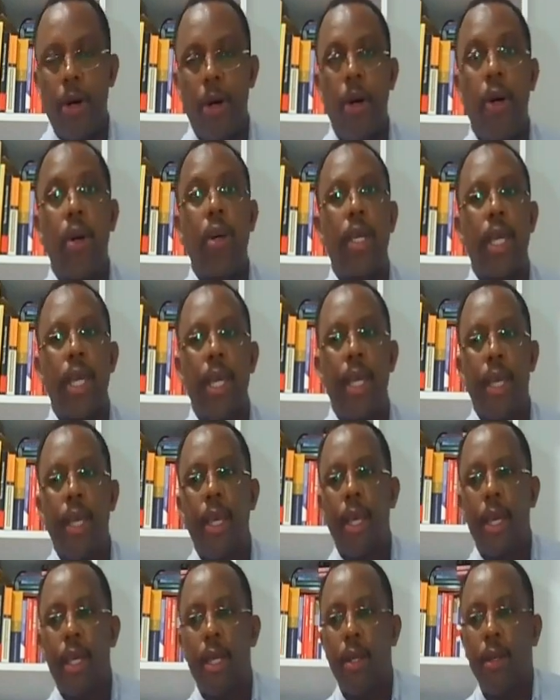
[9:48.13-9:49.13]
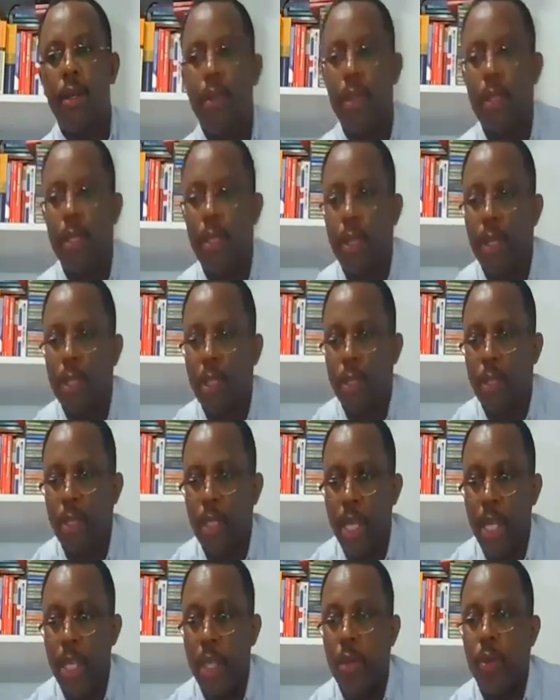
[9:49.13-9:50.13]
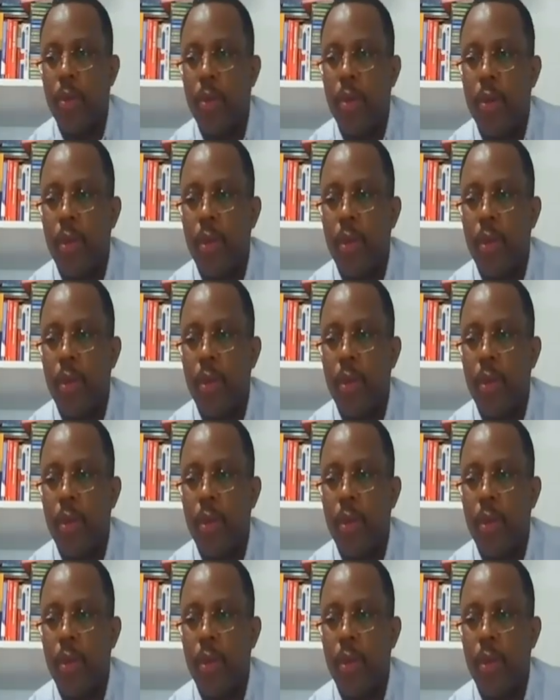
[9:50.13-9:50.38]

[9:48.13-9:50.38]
Okay, good to see you.